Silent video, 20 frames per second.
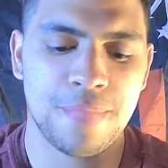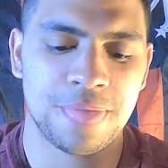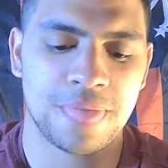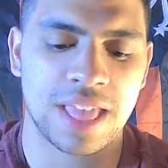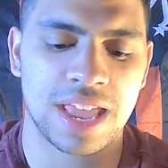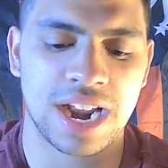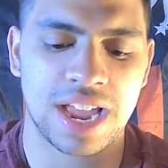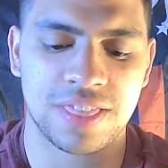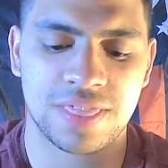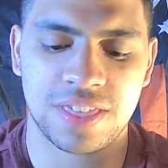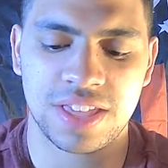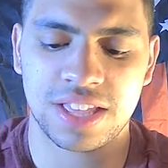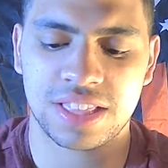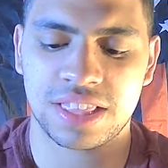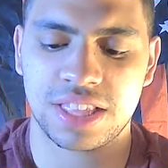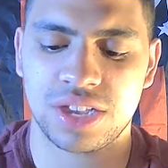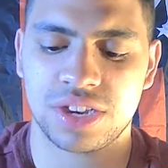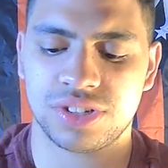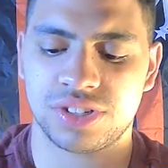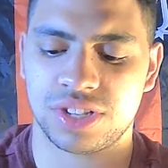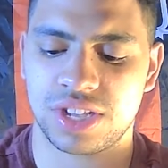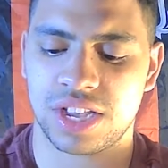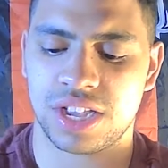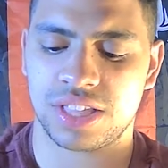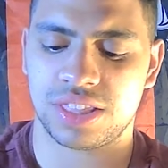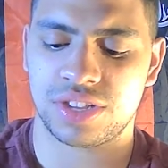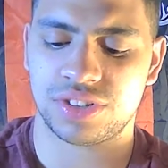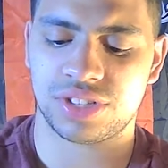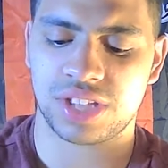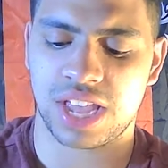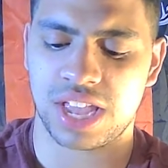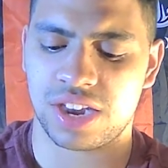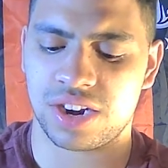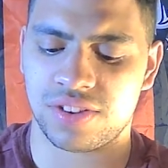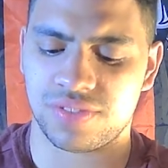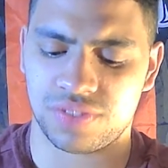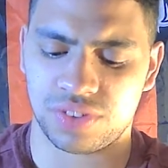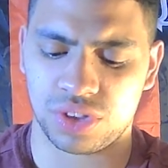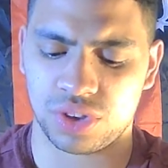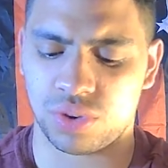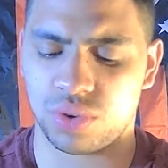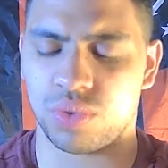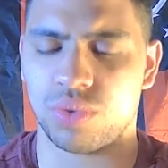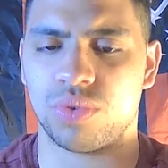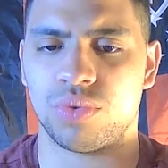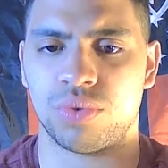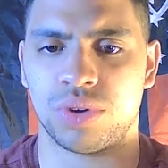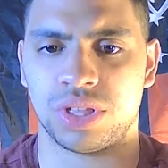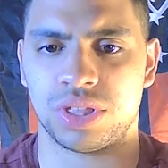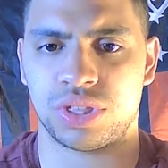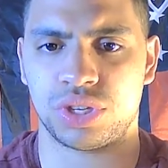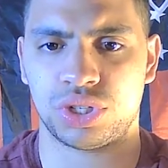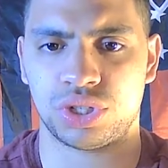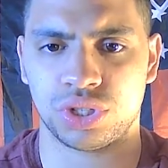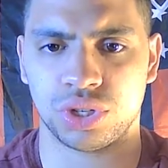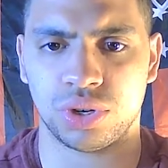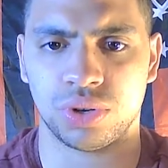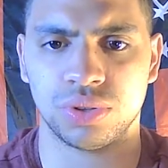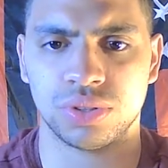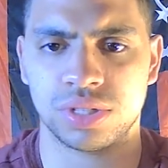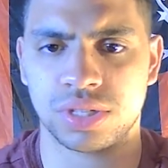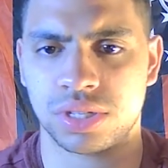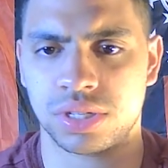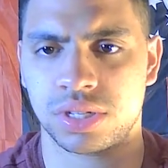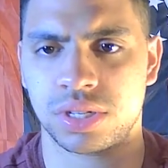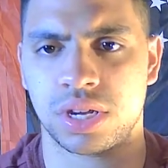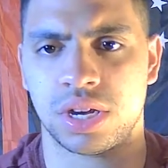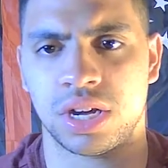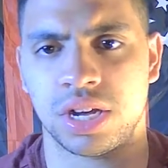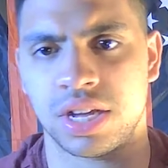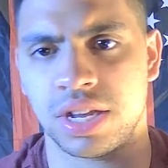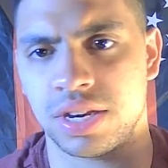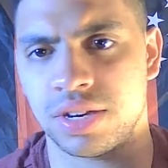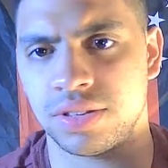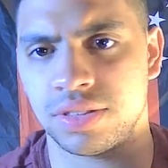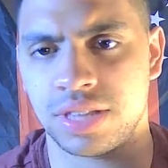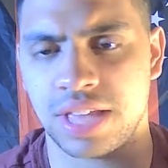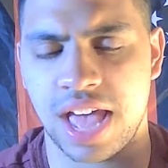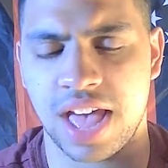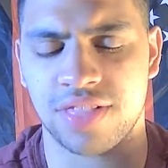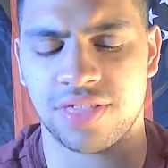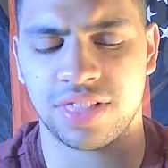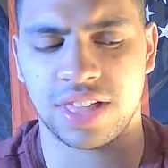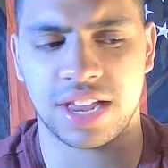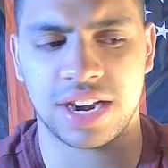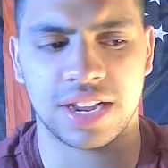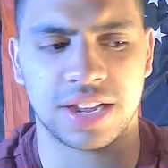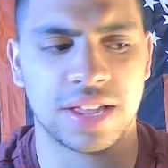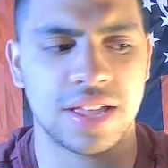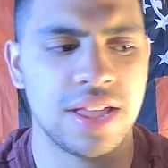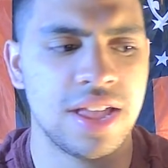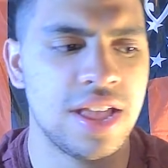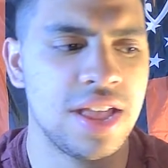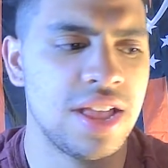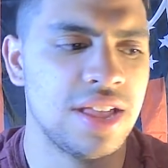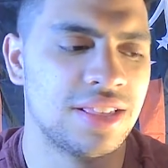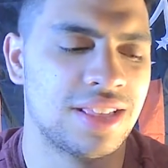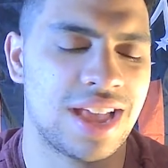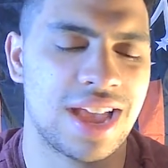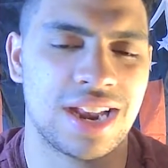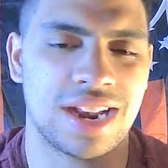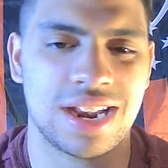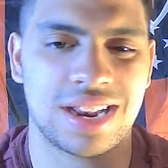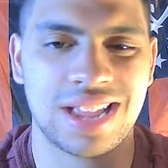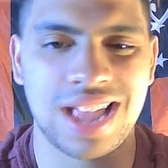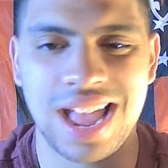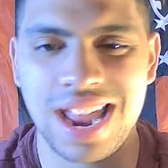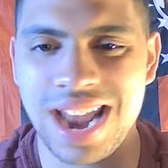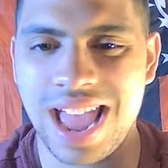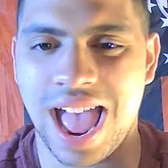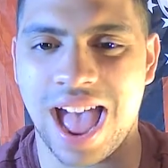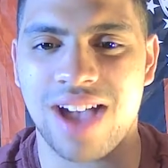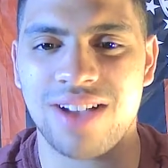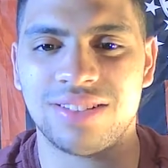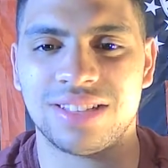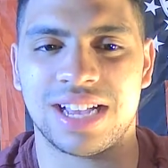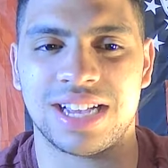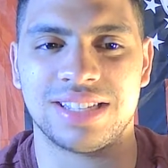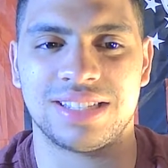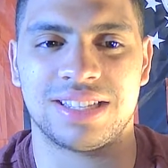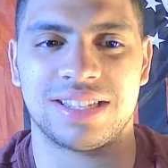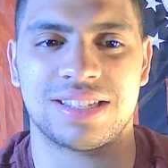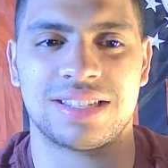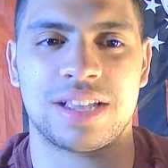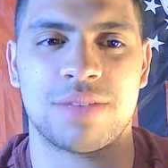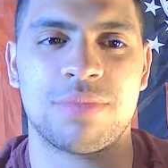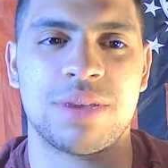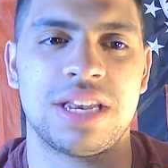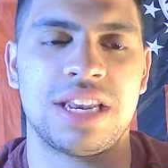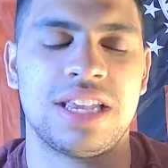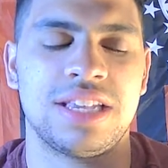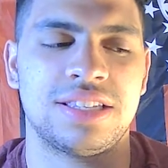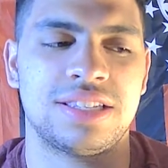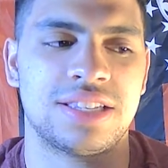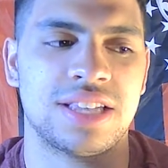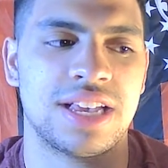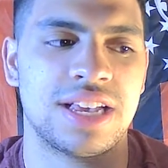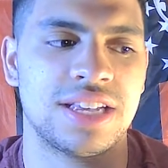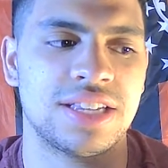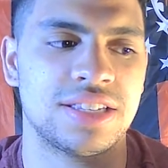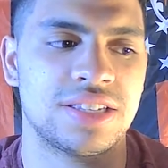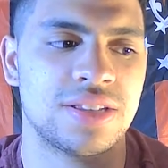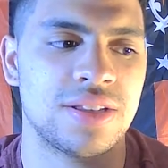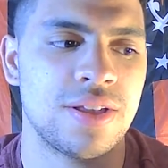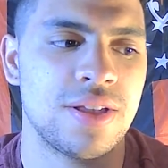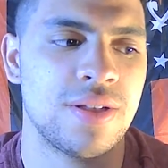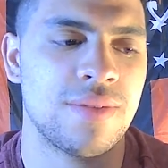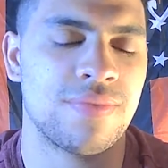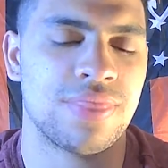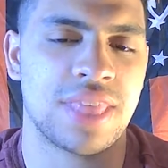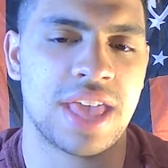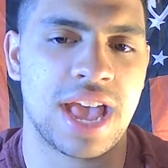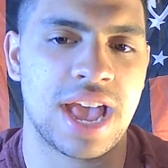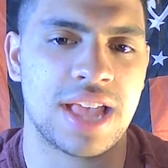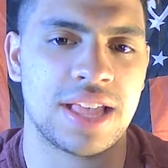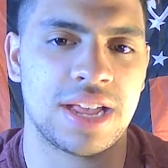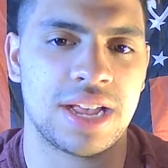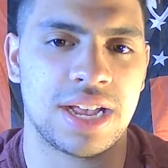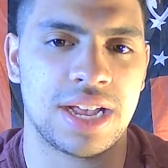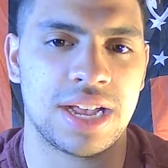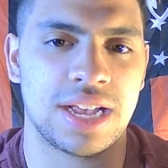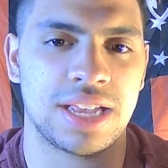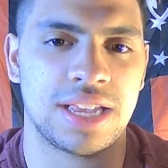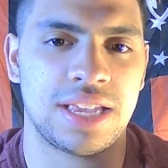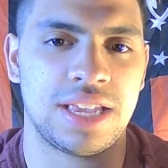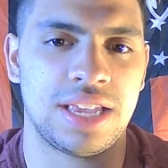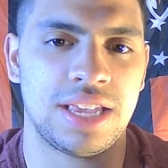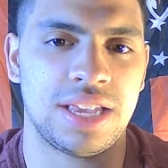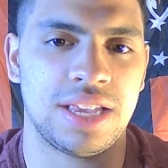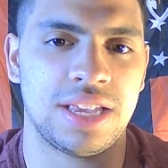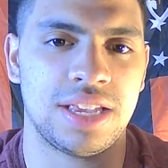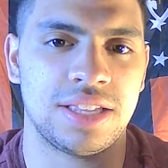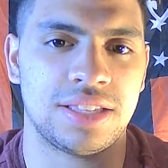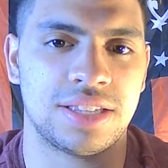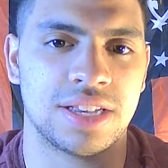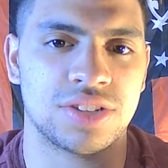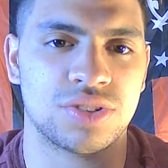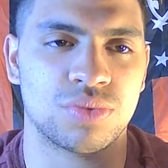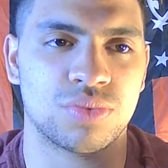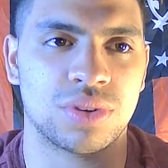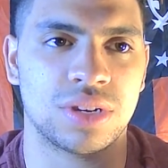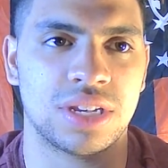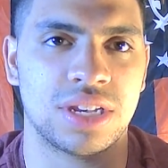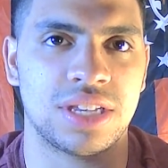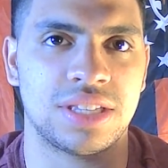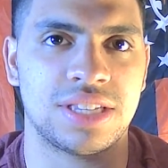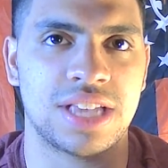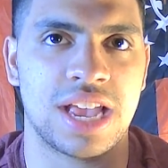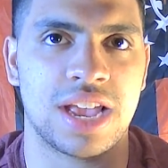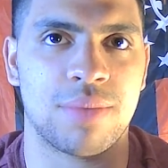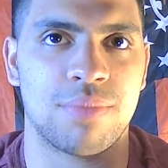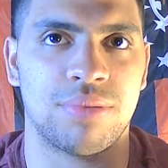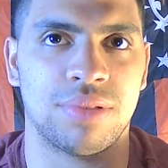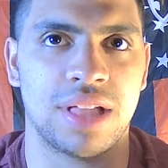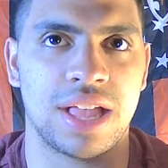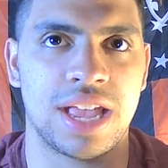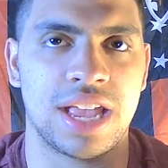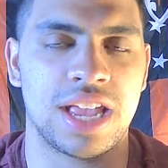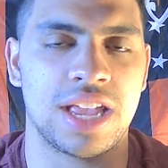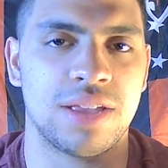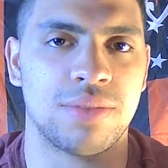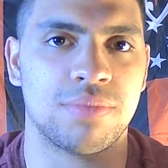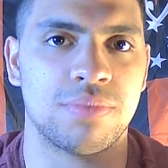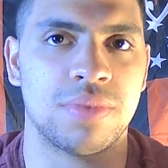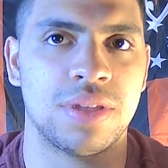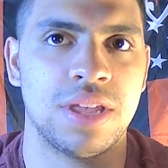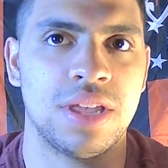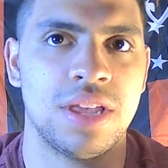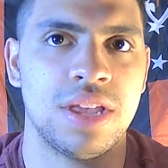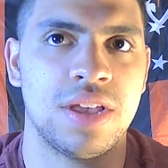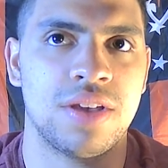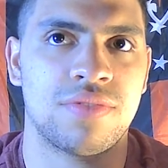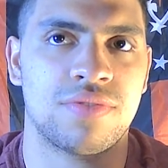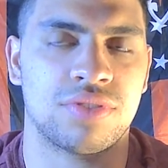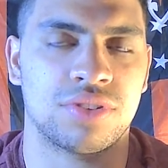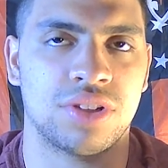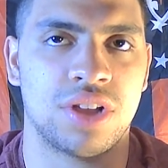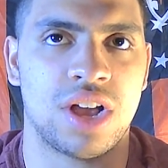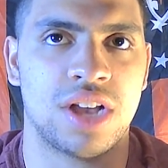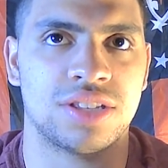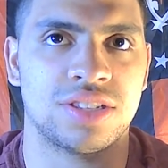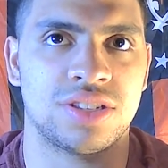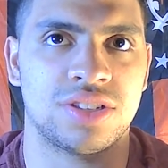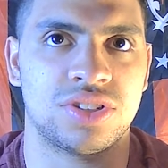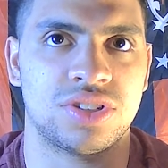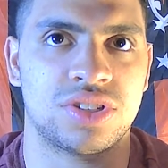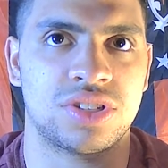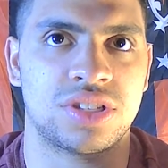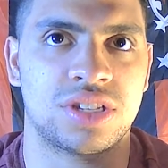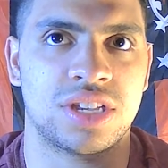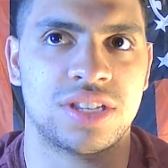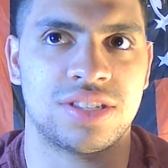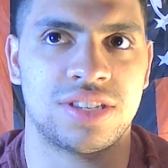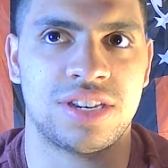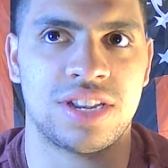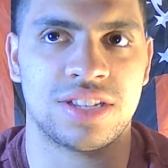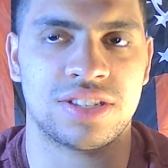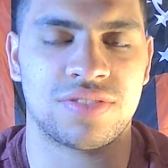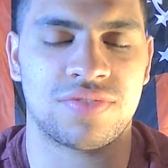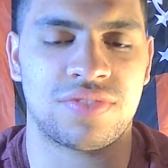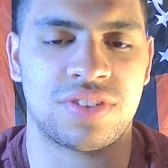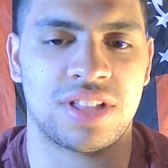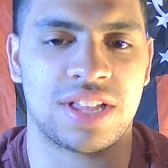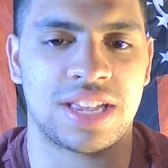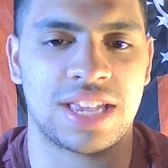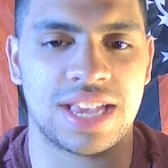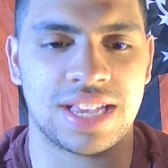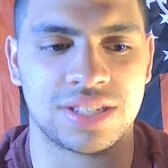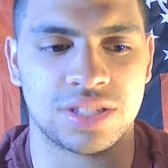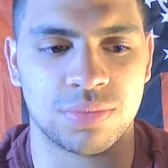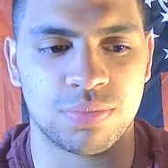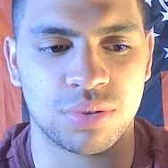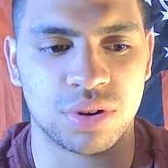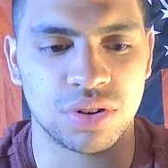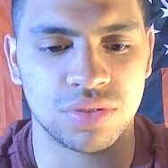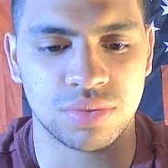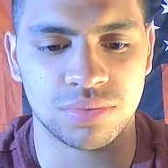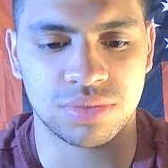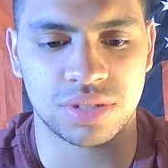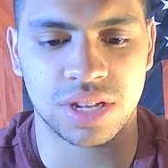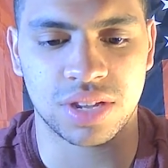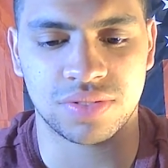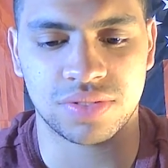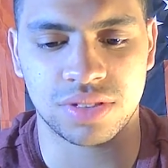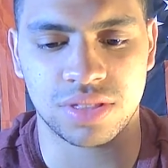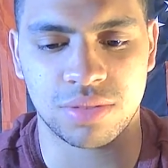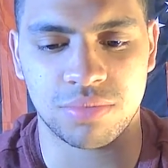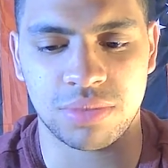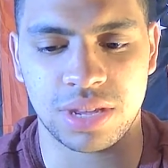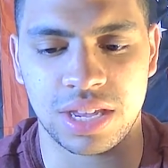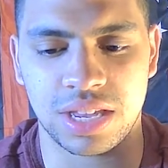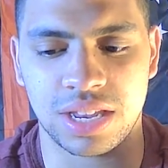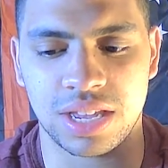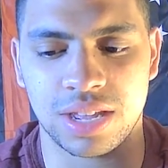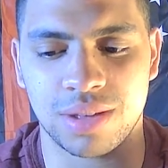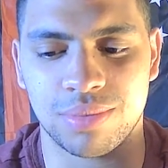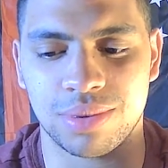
And I think there's an interview with Schultz on The Athletic that kind of outlines this. I mean, he says that he doesn't really take blame for losses because he doesn't feel like he has to prove himself to the media.